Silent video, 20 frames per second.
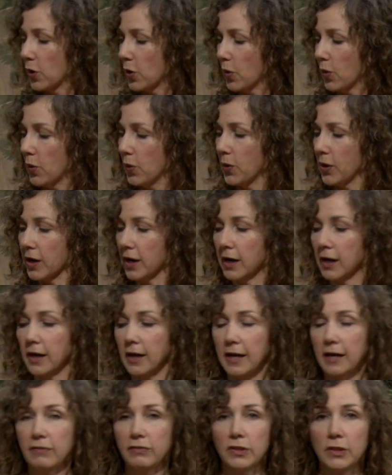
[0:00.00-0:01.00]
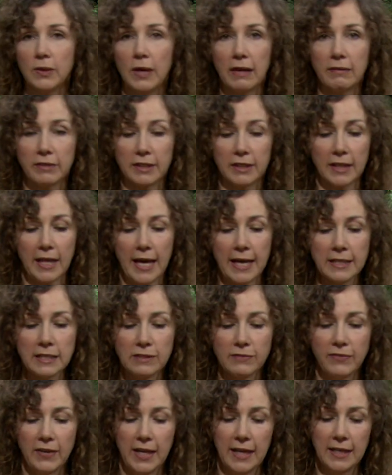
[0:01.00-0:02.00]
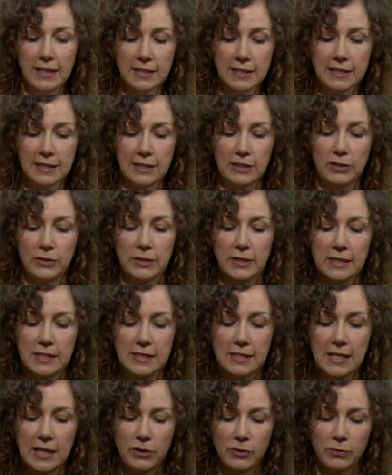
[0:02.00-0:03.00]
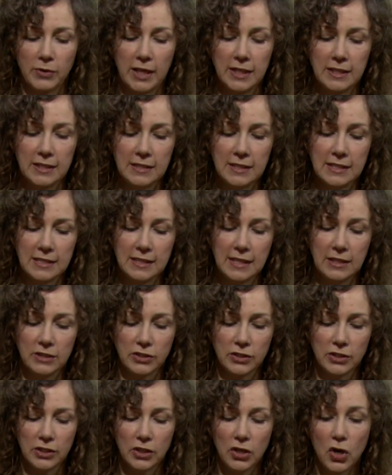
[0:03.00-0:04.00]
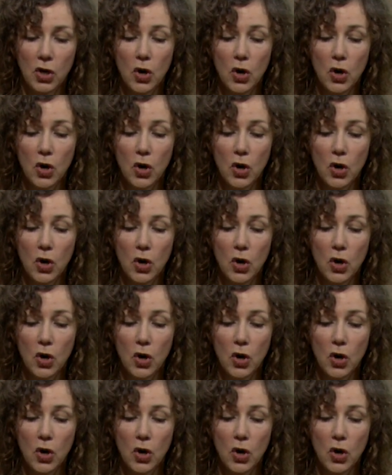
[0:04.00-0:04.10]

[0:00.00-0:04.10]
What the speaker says: Or if you have a glass vase, you can set it right in the center,